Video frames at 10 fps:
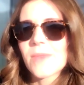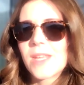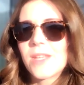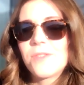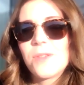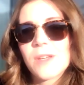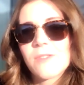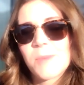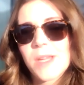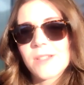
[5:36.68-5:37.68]
if you
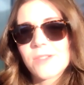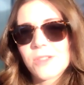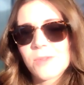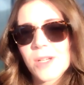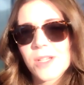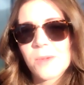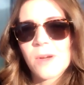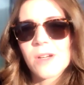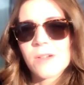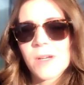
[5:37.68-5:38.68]
have made it to where you
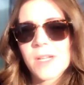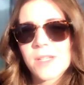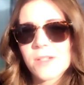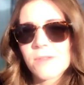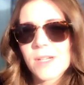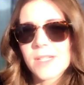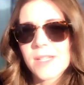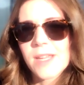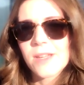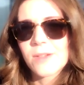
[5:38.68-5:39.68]
are right here, right
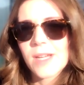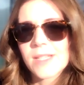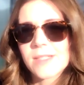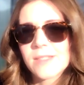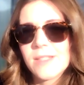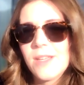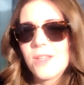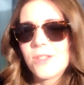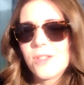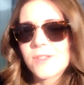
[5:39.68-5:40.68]
now, and
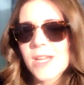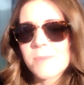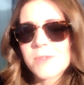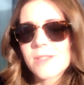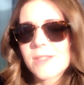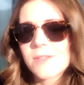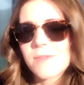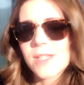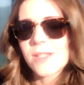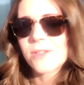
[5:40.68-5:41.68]
you tapped on this
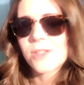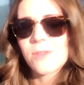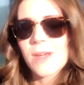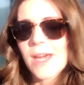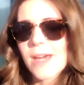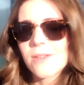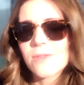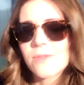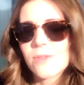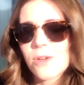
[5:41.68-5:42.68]
video, you have
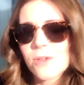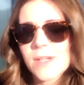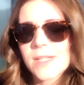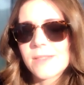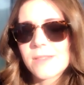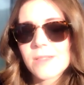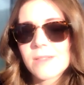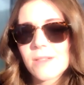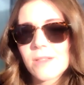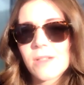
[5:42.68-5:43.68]
already done
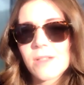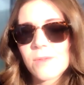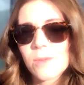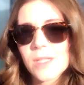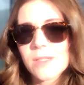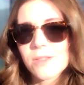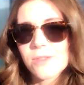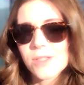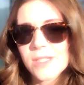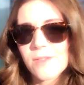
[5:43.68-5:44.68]
a lot of work on
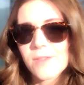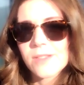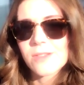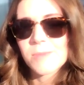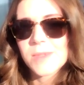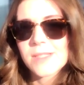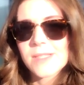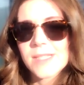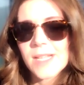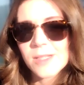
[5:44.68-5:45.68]
yourself. That's something to
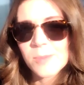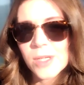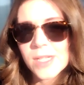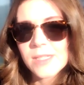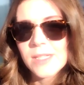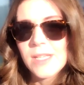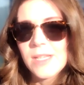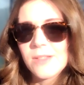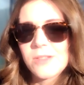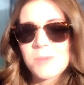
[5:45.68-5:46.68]
celebrate,
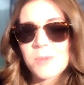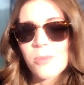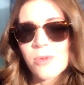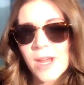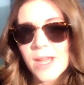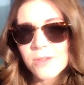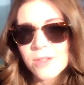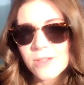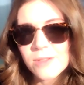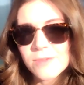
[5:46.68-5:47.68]
to be proud
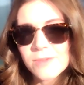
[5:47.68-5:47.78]
of,